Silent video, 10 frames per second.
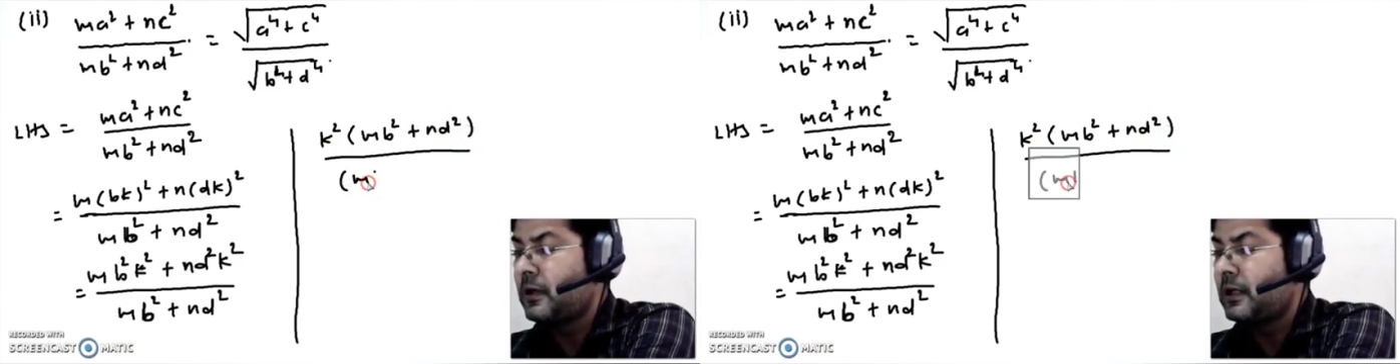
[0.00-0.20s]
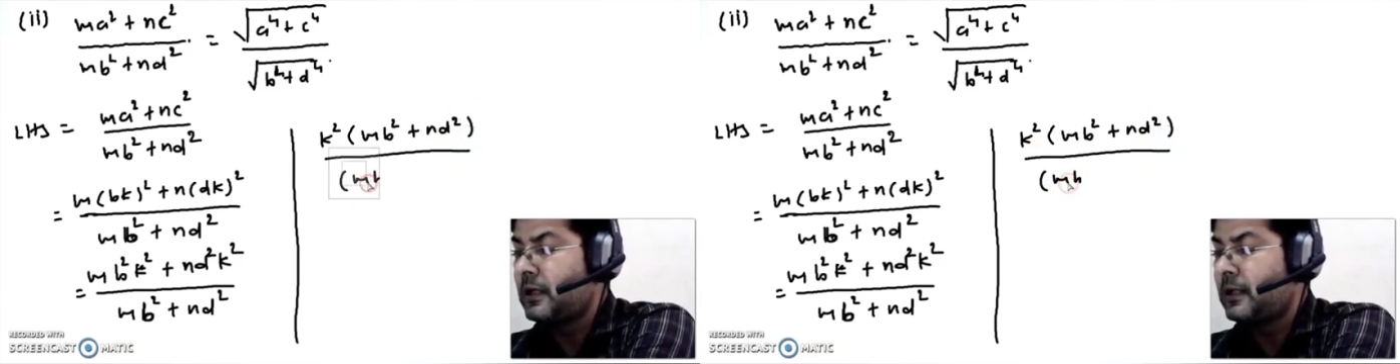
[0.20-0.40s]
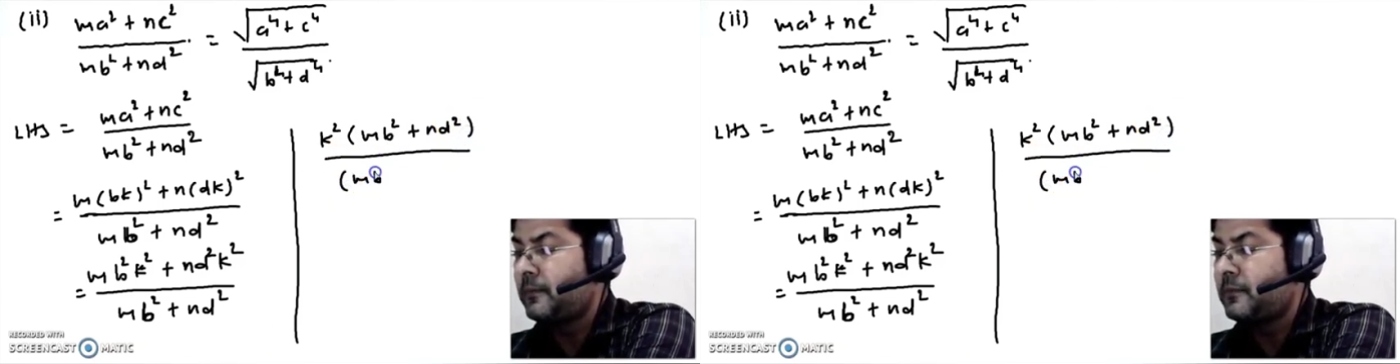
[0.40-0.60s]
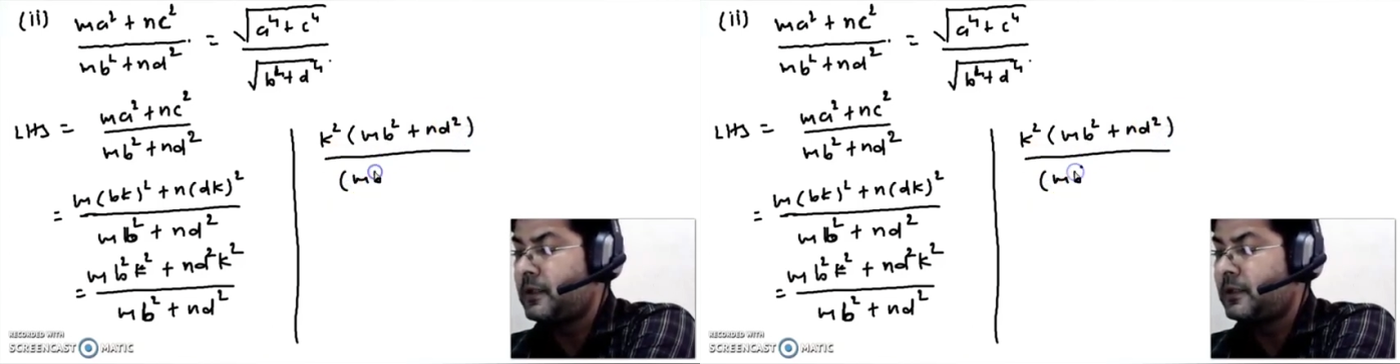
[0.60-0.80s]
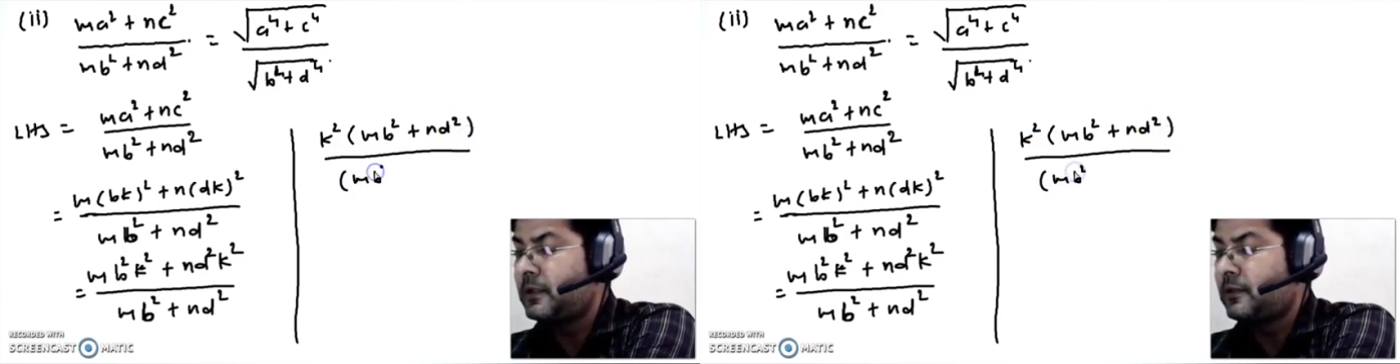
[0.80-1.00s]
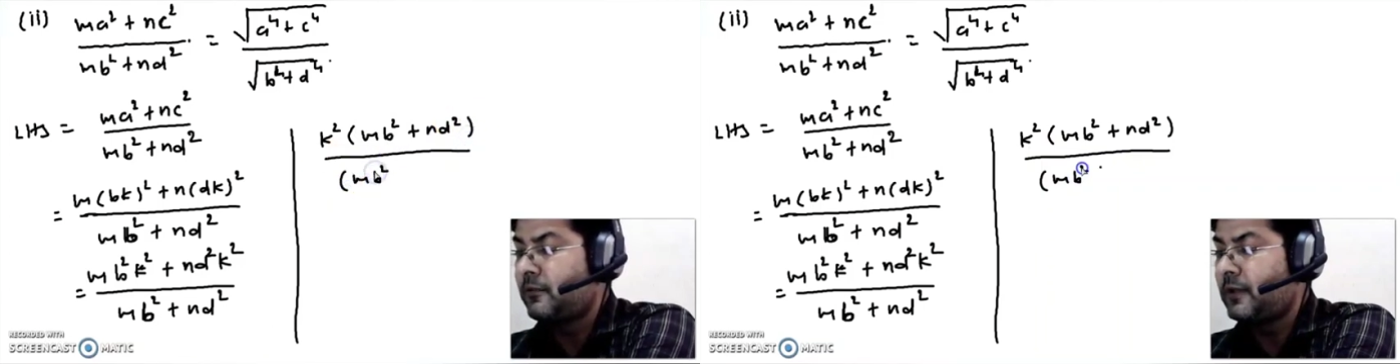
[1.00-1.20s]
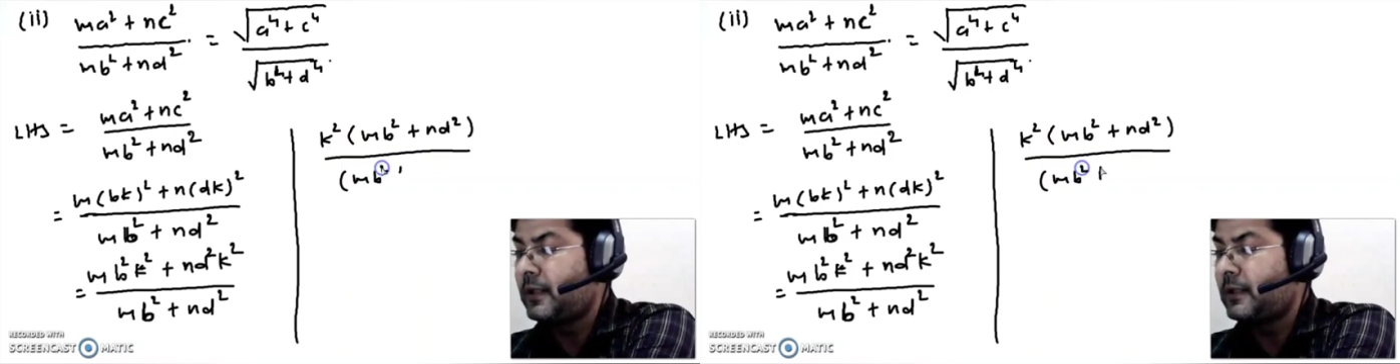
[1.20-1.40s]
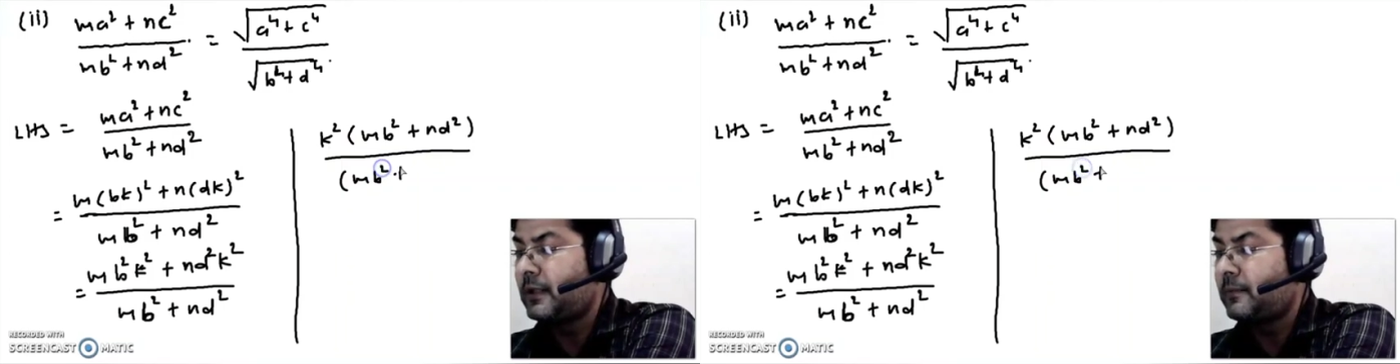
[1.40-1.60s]
mb
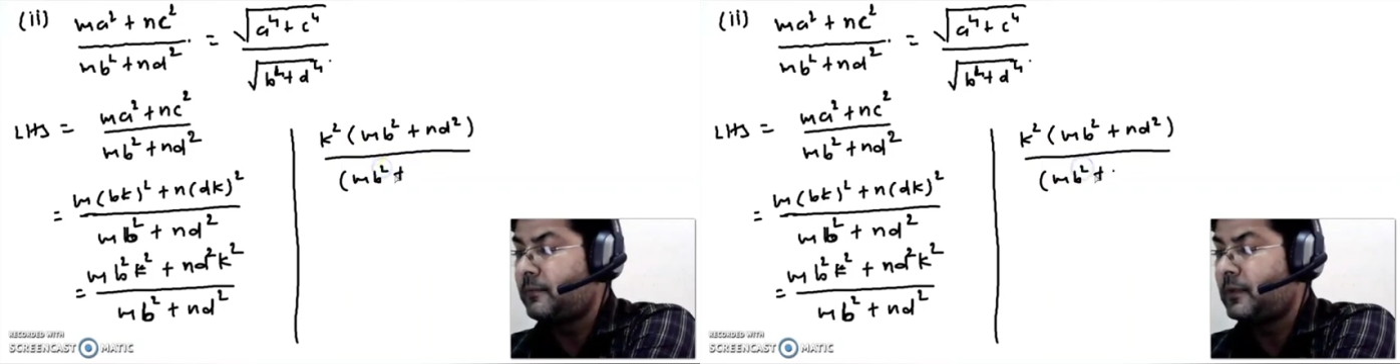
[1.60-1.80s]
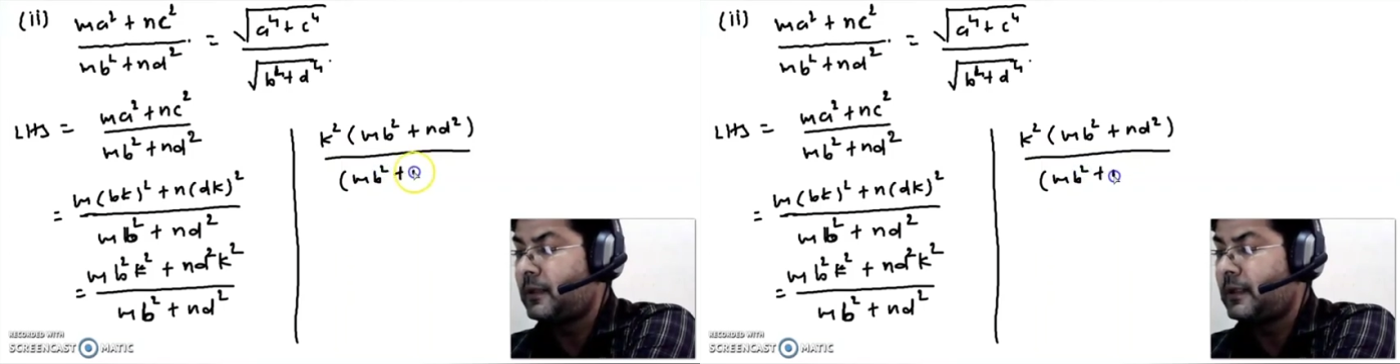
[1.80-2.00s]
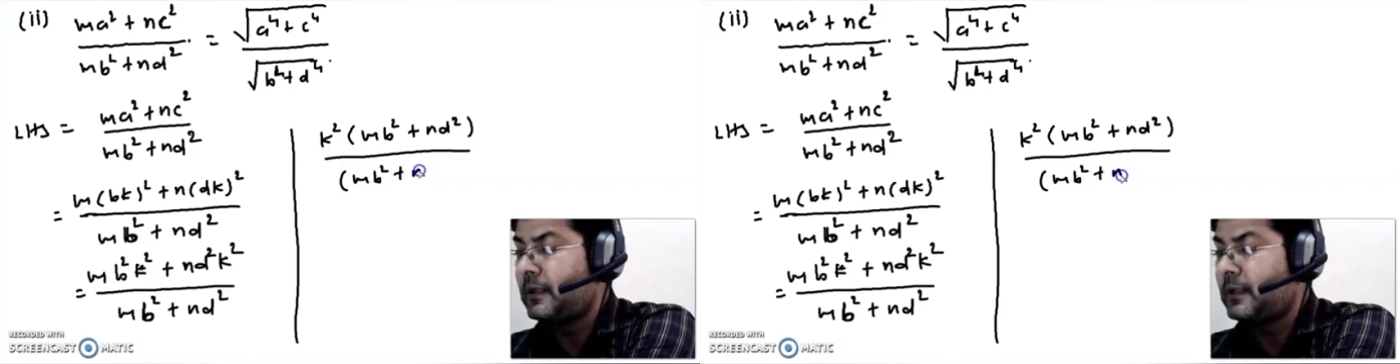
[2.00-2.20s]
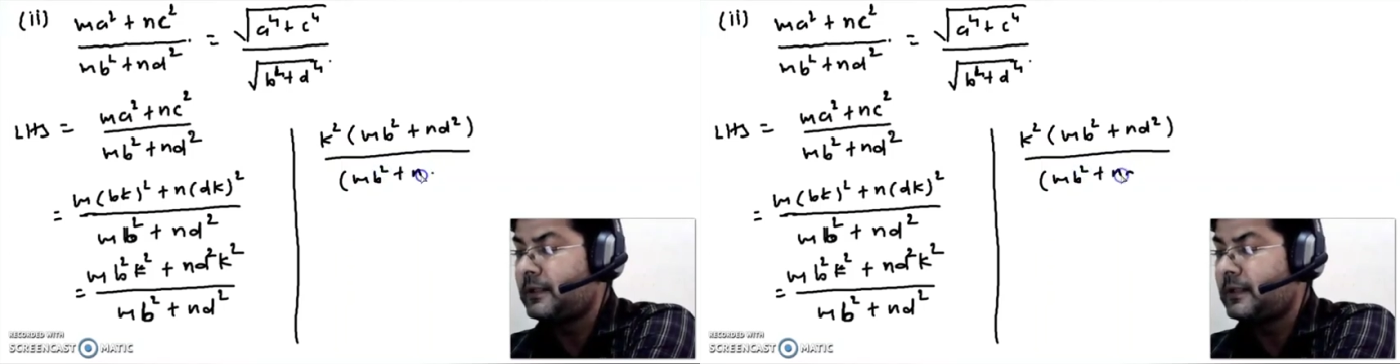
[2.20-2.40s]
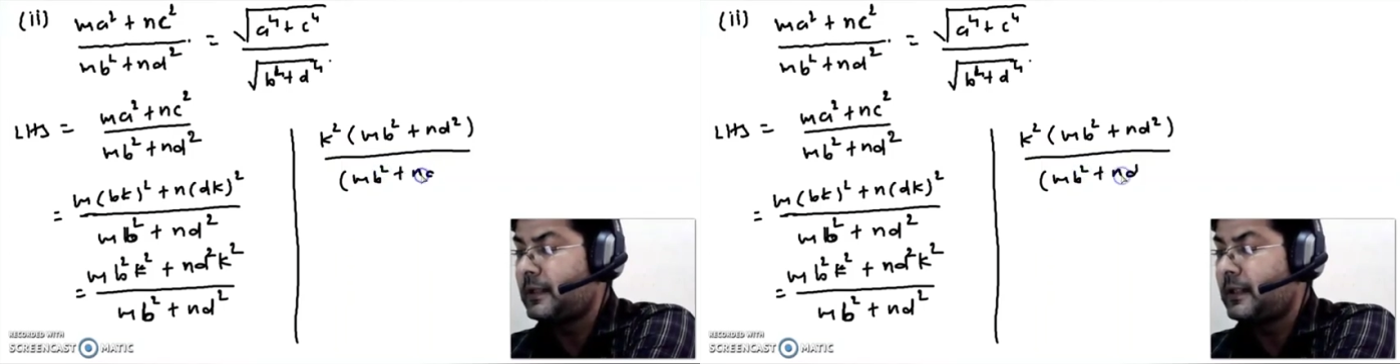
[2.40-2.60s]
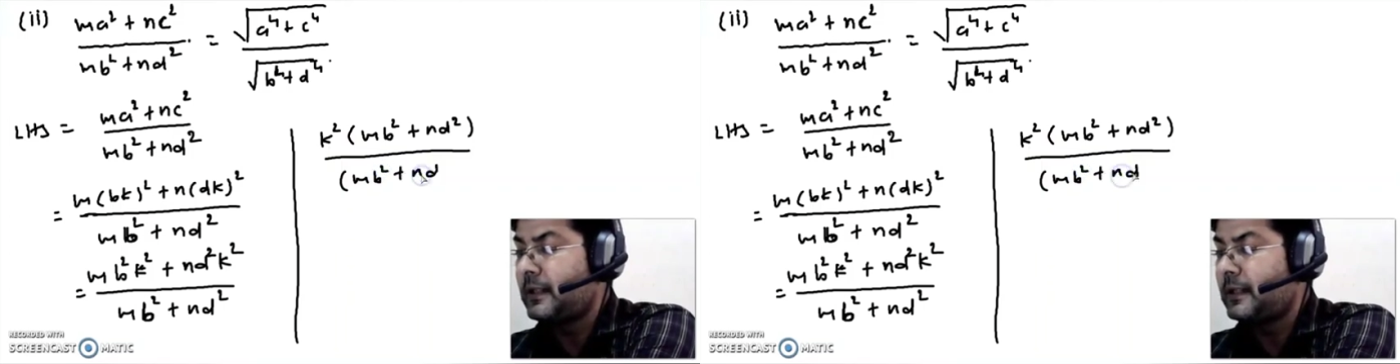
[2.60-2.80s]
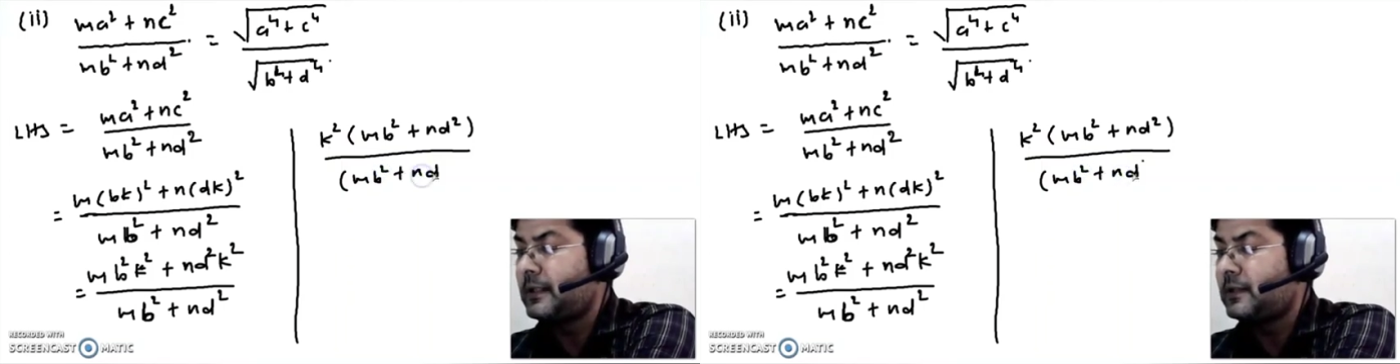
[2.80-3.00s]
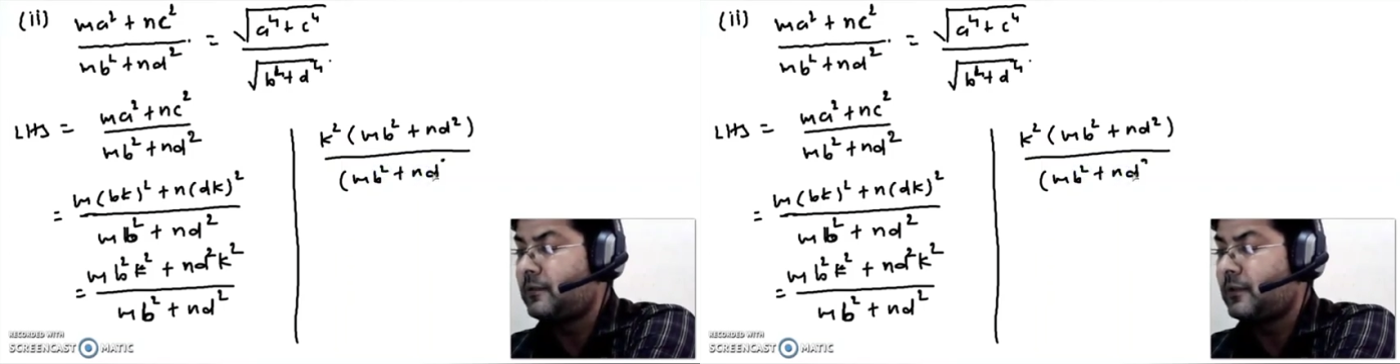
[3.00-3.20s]
square plus
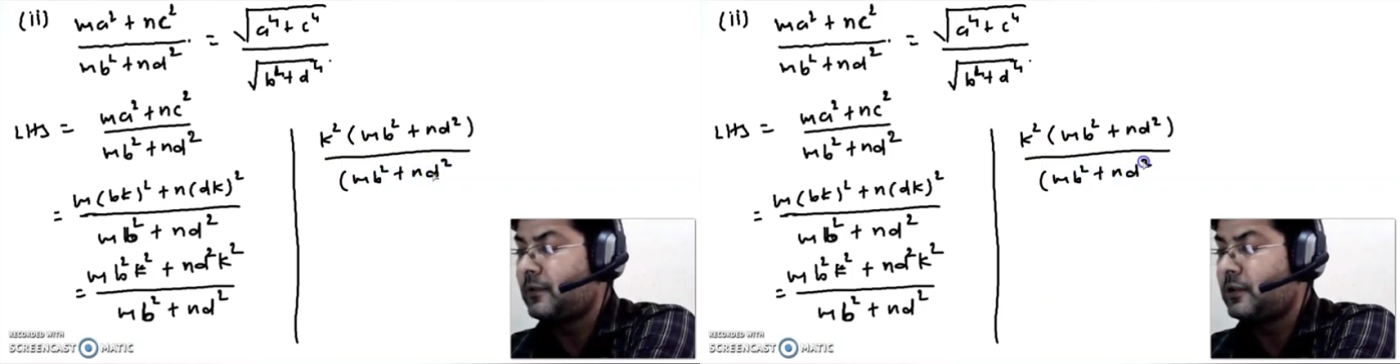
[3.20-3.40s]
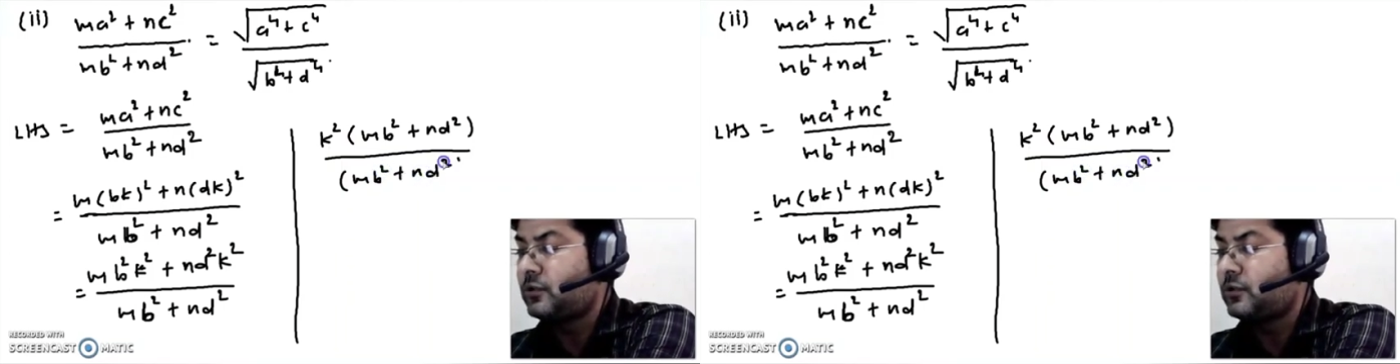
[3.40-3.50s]
nd square.